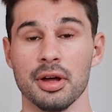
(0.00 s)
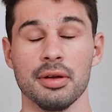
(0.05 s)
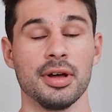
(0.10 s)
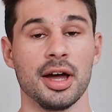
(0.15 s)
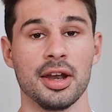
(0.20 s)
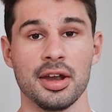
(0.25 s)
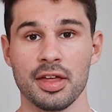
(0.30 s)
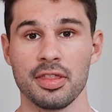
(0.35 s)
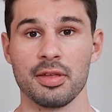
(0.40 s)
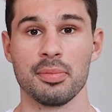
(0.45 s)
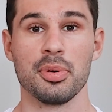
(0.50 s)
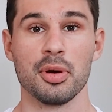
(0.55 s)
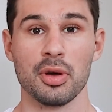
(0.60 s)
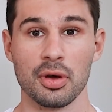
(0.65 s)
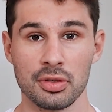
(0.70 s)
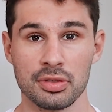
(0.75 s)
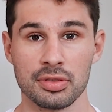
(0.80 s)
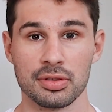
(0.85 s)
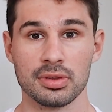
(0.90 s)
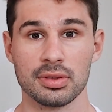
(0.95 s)
another
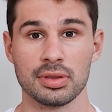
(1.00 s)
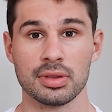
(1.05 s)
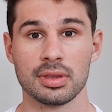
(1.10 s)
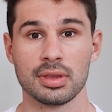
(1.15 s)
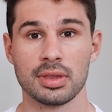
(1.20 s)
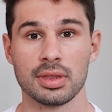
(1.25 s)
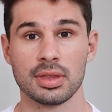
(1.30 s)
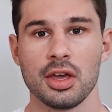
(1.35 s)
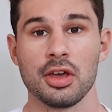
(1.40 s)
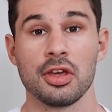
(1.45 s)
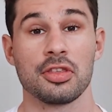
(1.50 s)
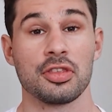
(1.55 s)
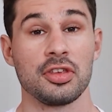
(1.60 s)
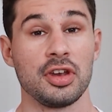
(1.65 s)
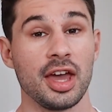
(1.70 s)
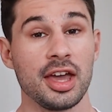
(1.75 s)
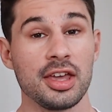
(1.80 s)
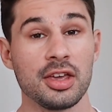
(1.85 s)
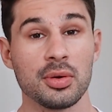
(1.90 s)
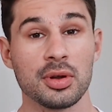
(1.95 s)
person. So
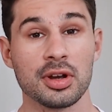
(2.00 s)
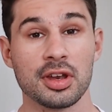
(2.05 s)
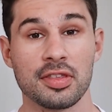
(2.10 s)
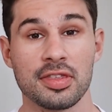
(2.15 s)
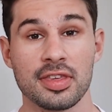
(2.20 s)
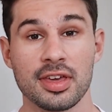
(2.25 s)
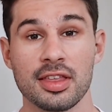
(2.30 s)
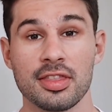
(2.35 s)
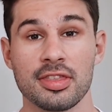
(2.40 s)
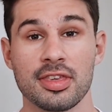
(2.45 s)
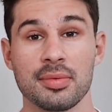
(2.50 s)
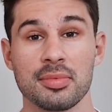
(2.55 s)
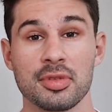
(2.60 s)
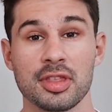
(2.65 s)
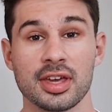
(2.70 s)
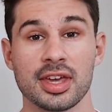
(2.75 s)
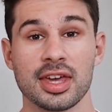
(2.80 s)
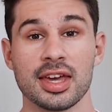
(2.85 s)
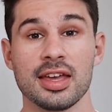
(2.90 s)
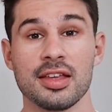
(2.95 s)
now you understand some of
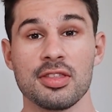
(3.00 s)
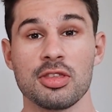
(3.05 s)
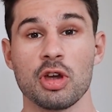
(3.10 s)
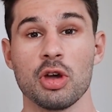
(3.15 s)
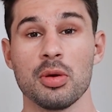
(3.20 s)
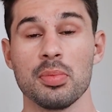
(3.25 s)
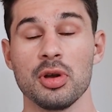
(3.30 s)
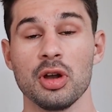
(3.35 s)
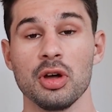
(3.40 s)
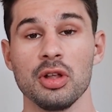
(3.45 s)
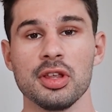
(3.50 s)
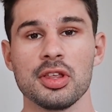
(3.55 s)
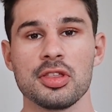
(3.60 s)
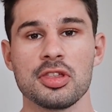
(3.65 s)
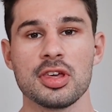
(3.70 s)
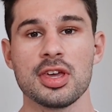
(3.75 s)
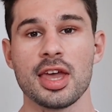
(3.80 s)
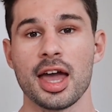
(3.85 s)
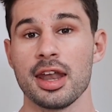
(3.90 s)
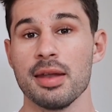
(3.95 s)
the key
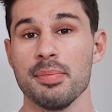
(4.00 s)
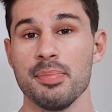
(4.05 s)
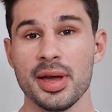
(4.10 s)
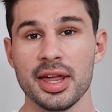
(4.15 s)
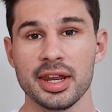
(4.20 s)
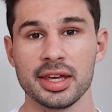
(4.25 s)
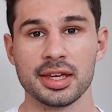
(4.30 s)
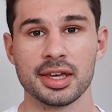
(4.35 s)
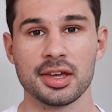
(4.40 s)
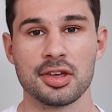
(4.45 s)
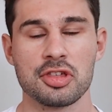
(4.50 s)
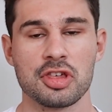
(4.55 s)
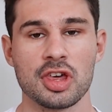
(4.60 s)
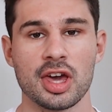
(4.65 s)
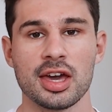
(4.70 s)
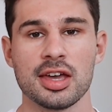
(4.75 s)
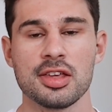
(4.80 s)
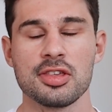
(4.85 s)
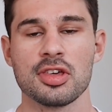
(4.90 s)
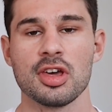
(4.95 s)
terminology at a betting
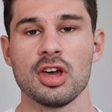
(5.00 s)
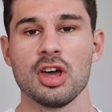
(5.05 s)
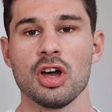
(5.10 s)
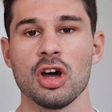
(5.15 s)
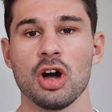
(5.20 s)
exchange,